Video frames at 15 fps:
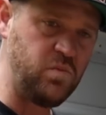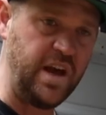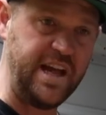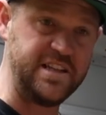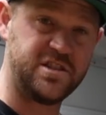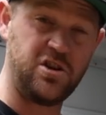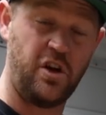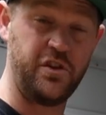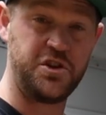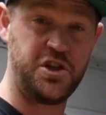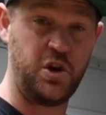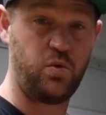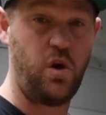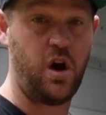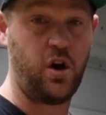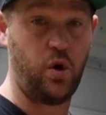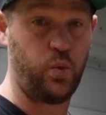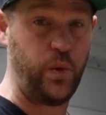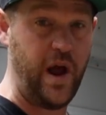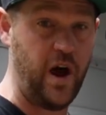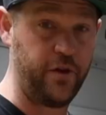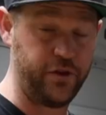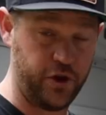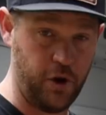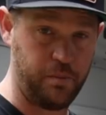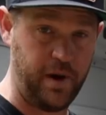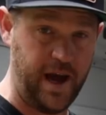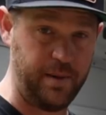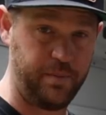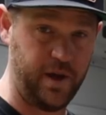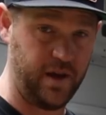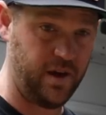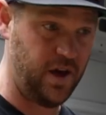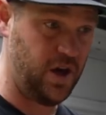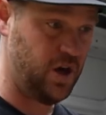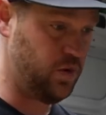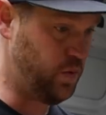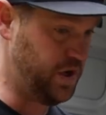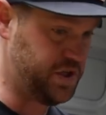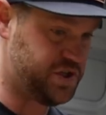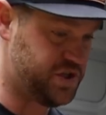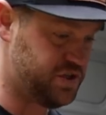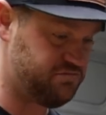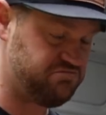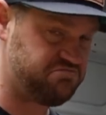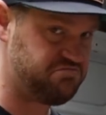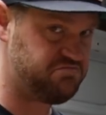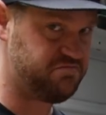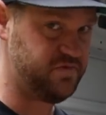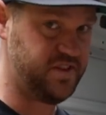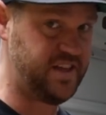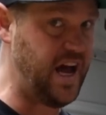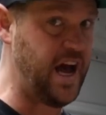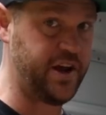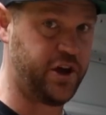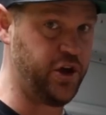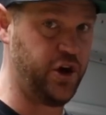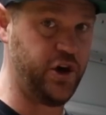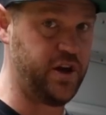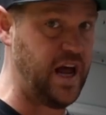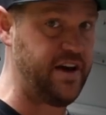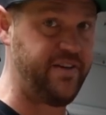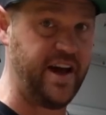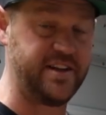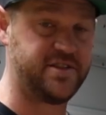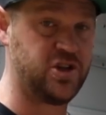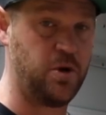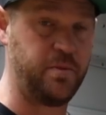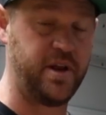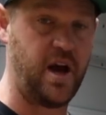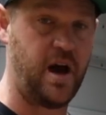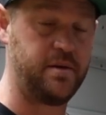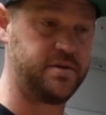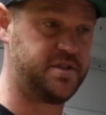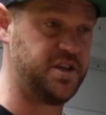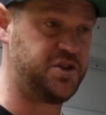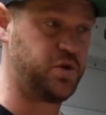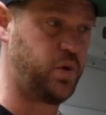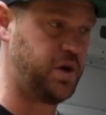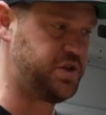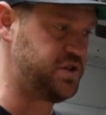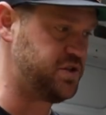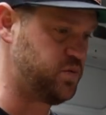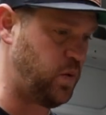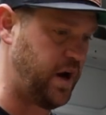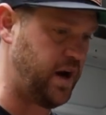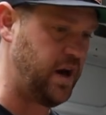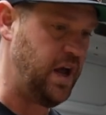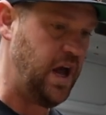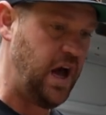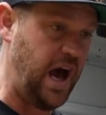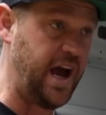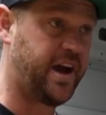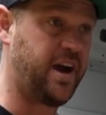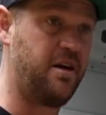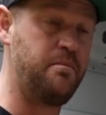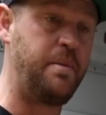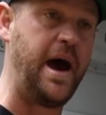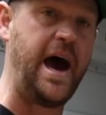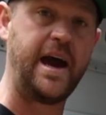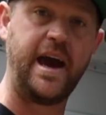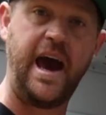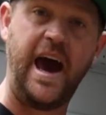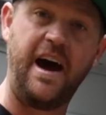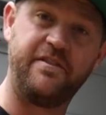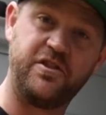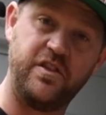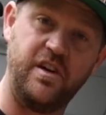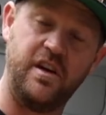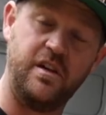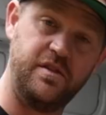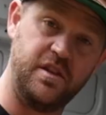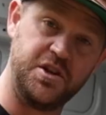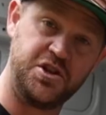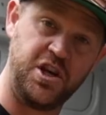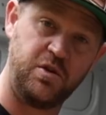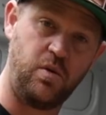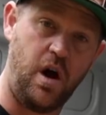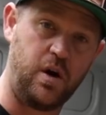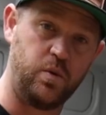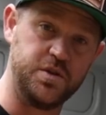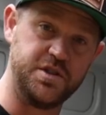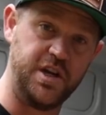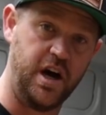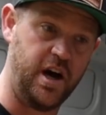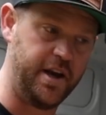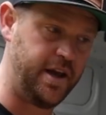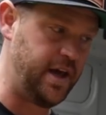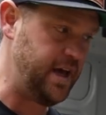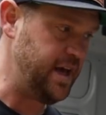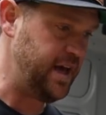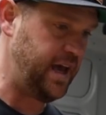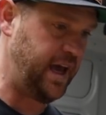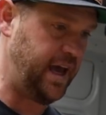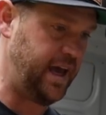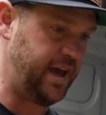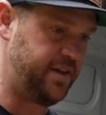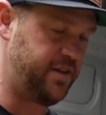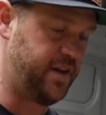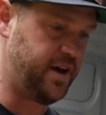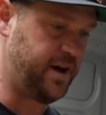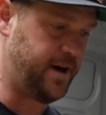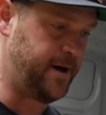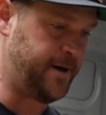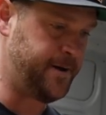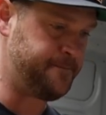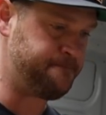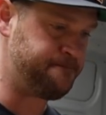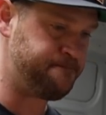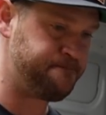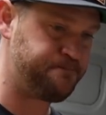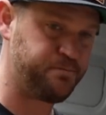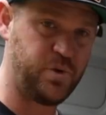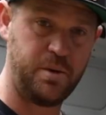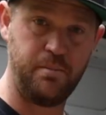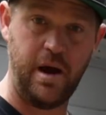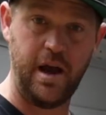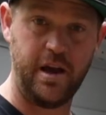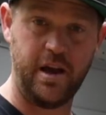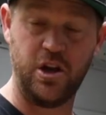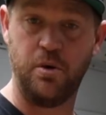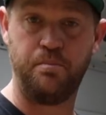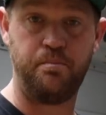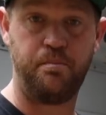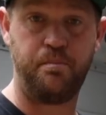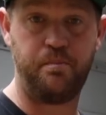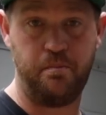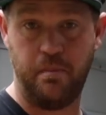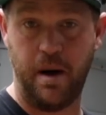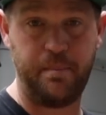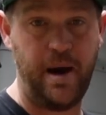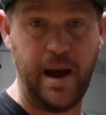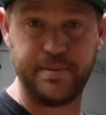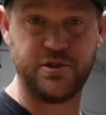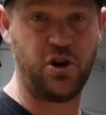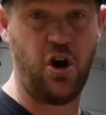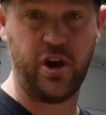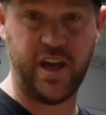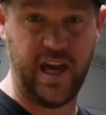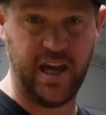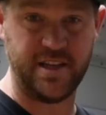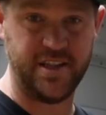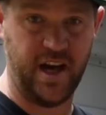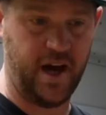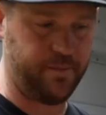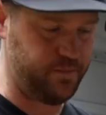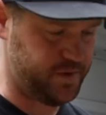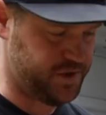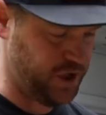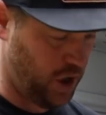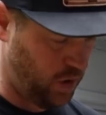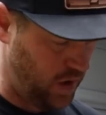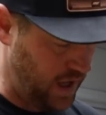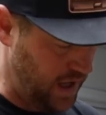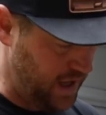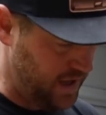install the sheetrock around your piping, which not good. I've had so many situations where I come back after the sheetrock was done and the, my pipes are all kinked up. So